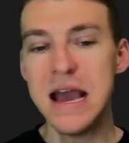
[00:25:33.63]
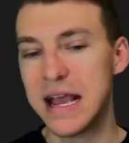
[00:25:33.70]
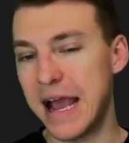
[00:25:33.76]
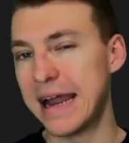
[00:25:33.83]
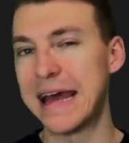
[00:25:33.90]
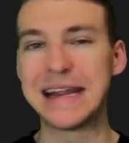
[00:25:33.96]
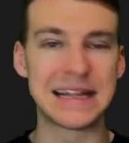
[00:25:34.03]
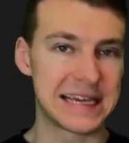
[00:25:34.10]

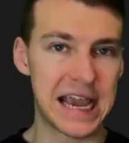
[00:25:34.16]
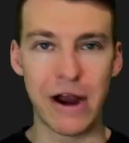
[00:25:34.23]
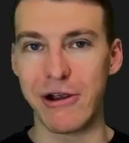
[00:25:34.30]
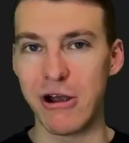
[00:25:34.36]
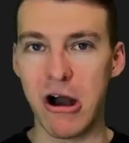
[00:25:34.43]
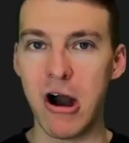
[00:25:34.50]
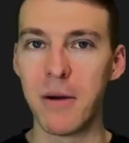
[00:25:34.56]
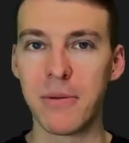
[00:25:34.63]
Kind of had to
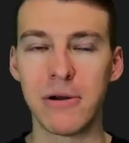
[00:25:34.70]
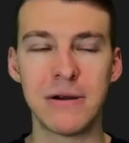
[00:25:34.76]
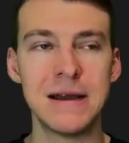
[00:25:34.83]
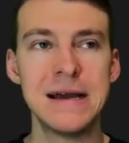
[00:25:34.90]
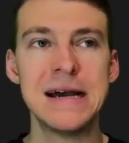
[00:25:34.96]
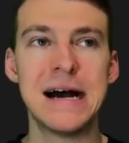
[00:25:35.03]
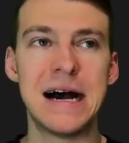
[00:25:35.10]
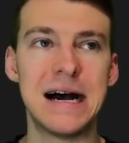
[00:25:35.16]
carry Auburn,
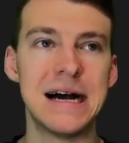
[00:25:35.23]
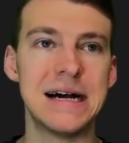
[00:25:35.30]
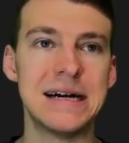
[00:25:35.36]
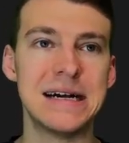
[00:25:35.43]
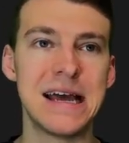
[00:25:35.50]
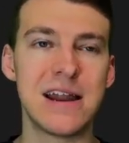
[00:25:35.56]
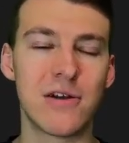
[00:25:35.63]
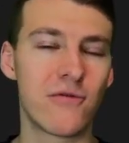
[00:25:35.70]

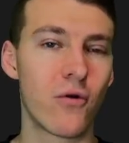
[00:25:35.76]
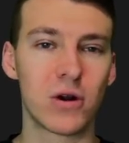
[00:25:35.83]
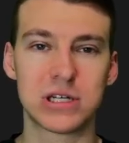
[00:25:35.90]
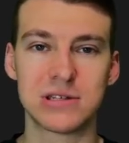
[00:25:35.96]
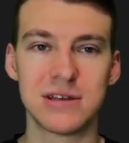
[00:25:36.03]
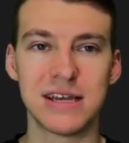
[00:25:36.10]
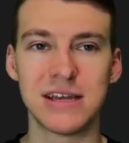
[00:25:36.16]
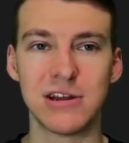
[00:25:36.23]
and
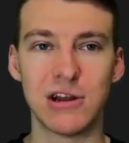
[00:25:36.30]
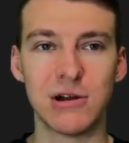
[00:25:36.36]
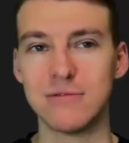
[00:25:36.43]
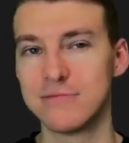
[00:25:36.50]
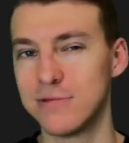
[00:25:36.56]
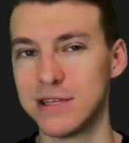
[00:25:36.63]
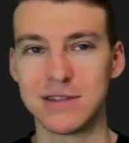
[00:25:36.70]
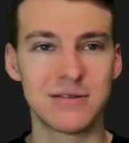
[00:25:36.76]
unfortunately,
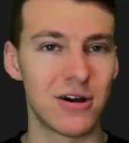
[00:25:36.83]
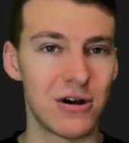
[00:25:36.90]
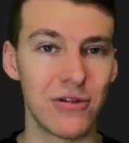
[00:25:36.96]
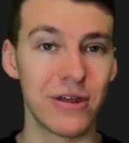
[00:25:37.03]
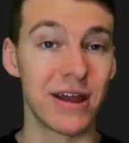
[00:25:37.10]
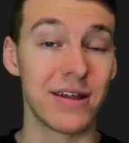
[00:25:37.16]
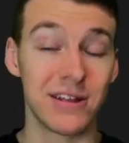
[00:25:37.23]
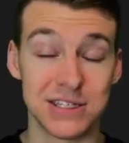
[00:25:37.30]
with all
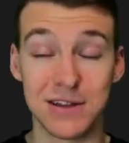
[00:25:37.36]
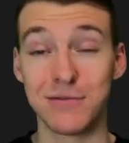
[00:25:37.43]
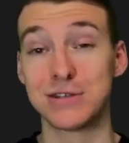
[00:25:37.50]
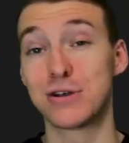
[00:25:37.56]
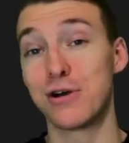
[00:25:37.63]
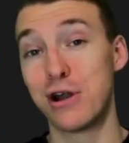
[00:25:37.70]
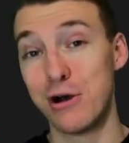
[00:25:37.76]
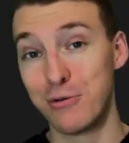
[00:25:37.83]
the stuff that's
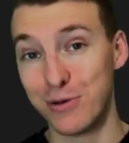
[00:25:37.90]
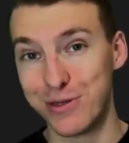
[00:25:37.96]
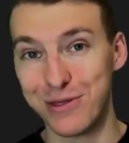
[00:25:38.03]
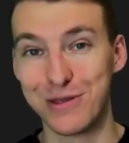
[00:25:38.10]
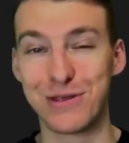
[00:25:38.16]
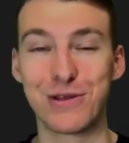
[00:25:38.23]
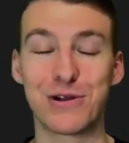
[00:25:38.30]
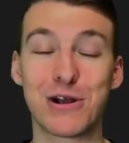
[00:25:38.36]
going on
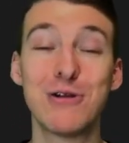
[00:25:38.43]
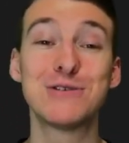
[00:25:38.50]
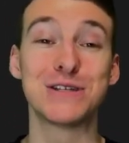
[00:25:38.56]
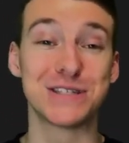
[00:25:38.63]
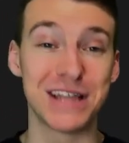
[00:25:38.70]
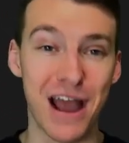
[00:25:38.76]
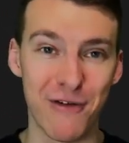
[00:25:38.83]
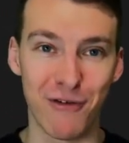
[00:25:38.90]
with their coaching
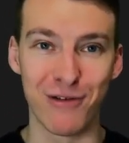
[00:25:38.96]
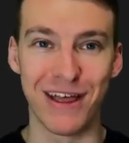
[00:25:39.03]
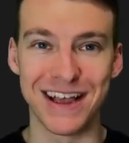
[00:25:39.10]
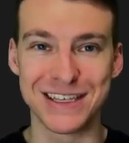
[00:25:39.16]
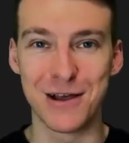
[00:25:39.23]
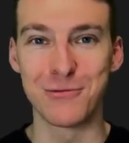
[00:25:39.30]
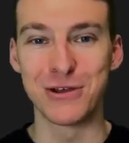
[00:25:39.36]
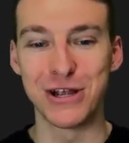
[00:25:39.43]
staff over the
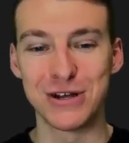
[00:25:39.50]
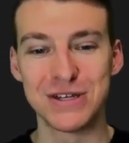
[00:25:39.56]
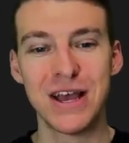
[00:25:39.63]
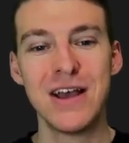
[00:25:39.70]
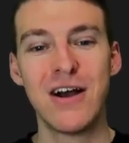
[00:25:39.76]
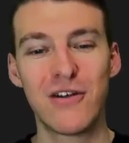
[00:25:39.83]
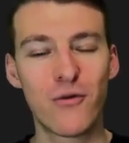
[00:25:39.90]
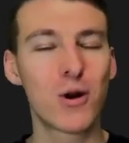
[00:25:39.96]
last couple of years,
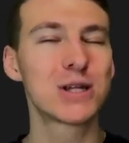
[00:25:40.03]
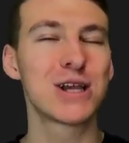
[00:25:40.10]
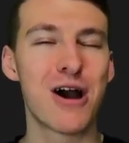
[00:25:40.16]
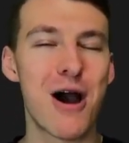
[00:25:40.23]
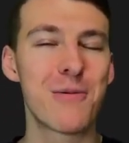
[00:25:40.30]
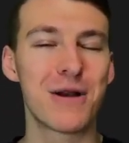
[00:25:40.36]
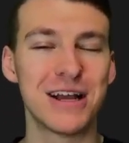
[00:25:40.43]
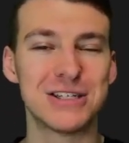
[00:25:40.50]
unfortunately,
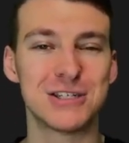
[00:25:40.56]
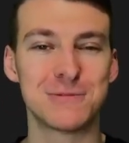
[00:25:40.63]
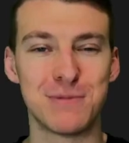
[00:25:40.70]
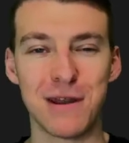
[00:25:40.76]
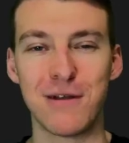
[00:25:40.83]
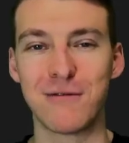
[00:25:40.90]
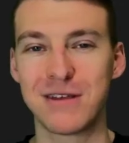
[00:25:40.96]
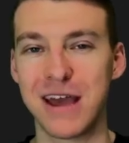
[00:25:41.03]
Auburn has just
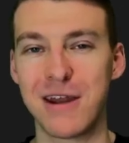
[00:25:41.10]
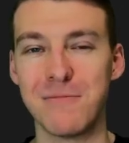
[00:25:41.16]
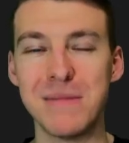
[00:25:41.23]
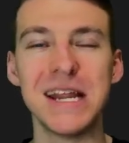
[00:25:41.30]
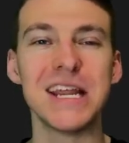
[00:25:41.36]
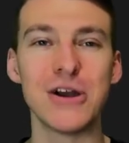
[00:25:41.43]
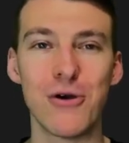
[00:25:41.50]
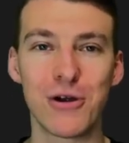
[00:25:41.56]
been a kind of
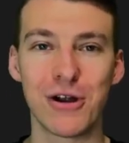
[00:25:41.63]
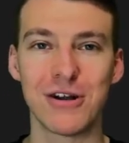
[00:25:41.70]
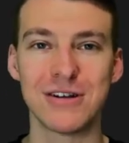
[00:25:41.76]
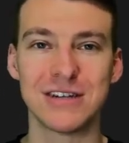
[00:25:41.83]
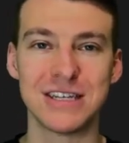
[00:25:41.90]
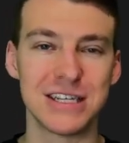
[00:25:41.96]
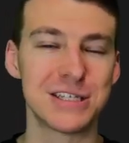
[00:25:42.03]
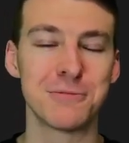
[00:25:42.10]
mediocre
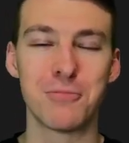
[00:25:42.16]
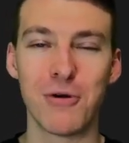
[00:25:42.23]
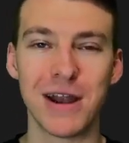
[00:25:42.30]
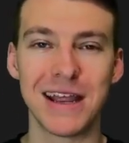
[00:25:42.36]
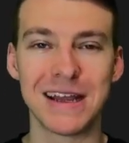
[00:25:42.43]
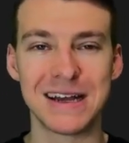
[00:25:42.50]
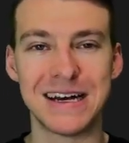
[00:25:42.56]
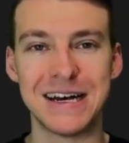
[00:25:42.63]
to
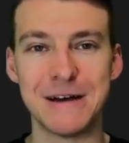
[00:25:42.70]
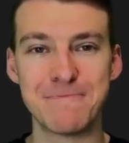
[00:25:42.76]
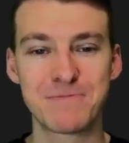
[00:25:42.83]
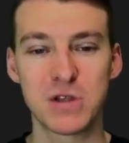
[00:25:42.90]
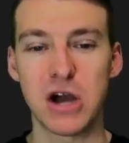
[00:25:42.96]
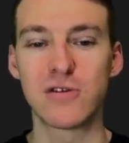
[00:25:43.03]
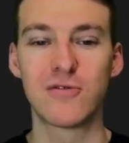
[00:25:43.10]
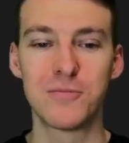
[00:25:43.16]
disappointing
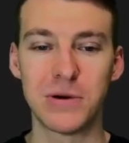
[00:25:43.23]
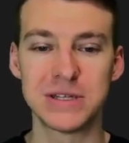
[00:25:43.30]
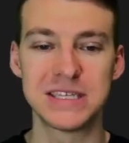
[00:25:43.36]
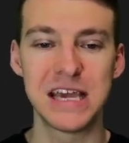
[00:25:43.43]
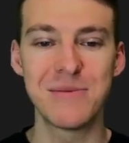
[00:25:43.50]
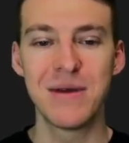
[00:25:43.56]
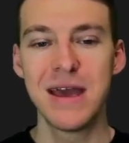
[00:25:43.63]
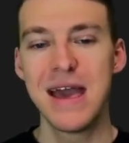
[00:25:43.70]
college football
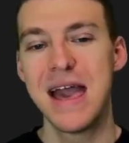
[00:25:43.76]
team.